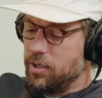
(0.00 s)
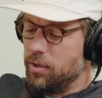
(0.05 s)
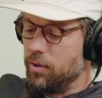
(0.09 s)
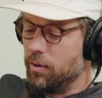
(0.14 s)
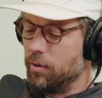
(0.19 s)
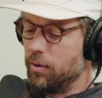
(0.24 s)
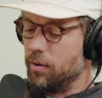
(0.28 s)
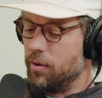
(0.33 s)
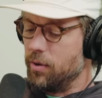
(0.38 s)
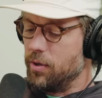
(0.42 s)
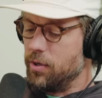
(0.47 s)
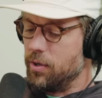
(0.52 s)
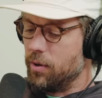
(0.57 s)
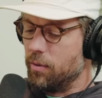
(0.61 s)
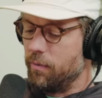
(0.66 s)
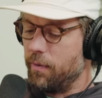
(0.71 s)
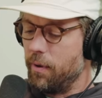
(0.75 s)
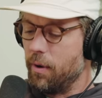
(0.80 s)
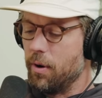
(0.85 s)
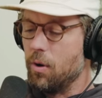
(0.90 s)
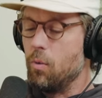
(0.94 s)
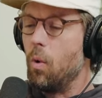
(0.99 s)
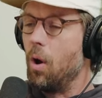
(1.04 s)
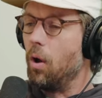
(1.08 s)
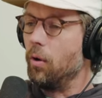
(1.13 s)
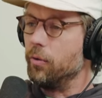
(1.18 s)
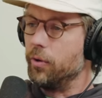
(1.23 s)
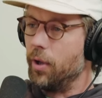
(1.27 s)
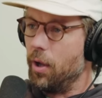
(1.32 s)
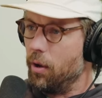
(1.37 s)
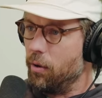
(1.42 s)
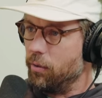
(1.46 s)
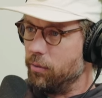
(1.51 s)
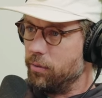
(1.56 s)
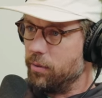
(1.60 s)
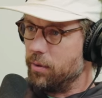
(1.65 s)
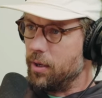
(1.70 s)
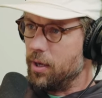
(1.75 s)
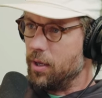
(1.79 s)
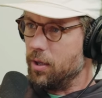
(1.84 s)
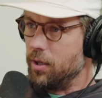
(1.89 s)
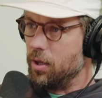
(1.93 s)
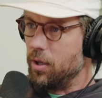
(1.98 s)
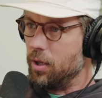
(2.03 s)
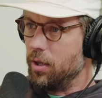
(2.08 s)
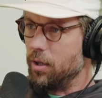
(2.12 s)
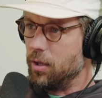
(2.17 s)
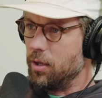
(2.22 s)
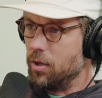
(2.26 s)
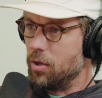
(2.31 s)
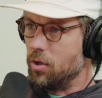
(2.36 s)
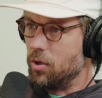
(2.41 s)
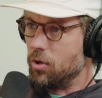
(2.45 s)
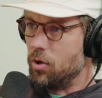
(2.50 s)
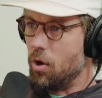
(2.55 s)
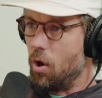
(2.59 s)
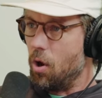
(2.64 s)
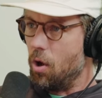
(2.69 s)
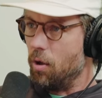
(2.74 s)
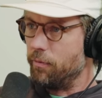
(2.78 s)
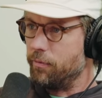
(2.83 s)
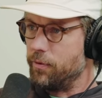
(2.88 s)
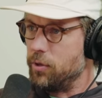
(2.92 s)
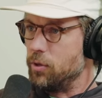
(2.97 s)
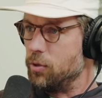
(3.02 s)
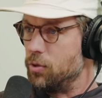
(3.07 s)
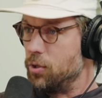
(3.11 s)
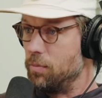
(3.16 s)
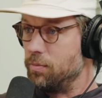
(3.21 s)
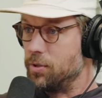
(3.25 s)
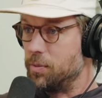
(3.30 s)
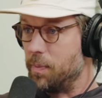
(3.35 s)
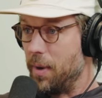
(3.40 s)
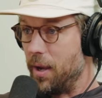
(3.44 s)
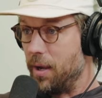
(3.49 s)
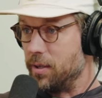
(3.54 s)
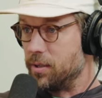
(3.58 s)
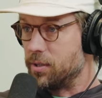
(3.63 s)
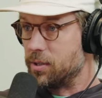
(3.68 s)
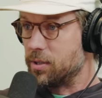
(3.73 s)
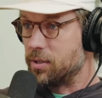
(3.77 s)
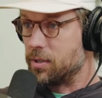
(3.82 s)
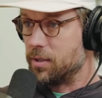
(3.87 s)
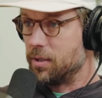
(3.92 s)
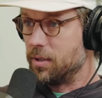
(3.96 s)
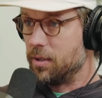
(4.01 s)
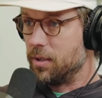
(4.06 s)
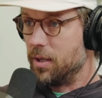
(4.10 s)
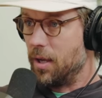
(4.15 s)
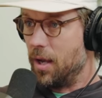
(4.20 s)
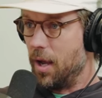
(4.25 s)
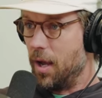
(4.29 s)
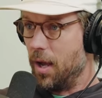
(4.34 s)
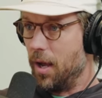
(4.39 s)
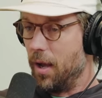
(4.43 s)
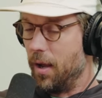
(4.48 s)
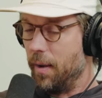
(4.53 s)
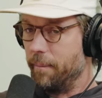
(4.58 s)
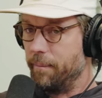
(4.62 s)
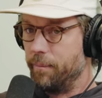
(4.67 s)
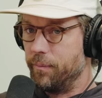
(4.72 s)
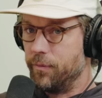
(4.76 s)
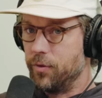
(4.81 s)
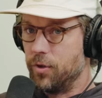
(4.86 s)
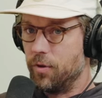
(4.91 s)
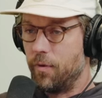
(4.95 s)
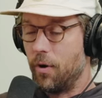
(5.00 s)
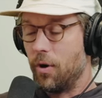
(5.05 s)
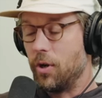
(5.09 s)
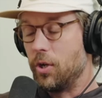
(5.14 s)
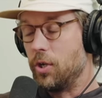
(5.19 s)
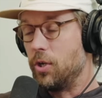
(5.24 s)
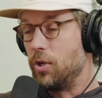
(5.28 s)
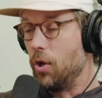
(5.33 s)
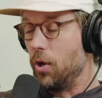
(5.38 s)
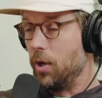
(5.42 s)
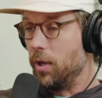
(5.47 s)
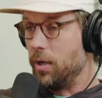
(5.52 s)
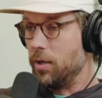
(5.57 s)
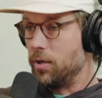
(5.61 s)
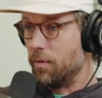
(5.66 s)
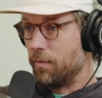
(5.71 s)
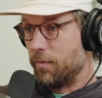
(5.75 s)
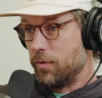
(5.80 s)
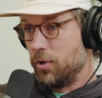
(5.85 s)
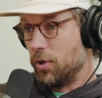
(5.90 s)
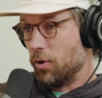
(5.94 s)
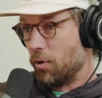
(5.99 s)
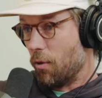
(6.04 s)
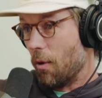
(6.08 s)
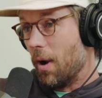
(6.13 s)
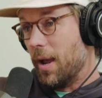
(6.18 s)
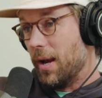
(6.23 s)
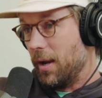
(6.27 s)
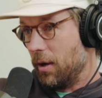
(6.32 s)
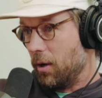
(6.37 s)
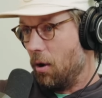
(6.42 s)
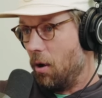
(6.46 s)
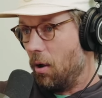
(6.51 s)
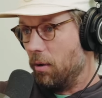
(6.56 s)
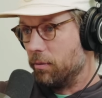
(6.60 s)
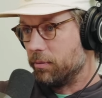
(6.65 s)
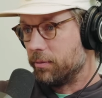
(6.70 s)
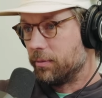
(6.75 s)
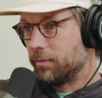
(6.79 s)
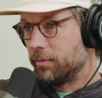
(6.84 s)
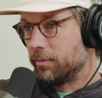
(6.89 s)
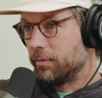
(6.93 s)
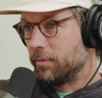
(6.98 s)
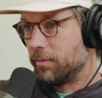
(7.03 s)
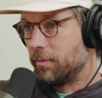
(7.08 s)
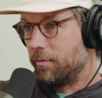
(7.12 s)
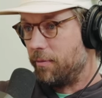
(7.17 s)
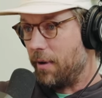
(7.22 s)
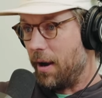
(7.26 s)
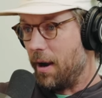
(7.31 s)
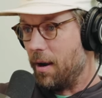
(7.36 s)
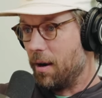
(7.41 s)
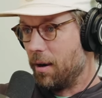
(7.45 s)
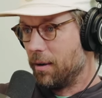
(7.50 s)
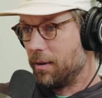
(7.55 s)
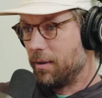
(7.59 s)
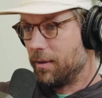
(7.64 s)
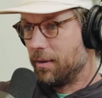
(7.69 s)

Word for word: You're you're very well known in the golf YouTube space. Um, you're very good. You're you're great at golf. Mm -hmm. Fair?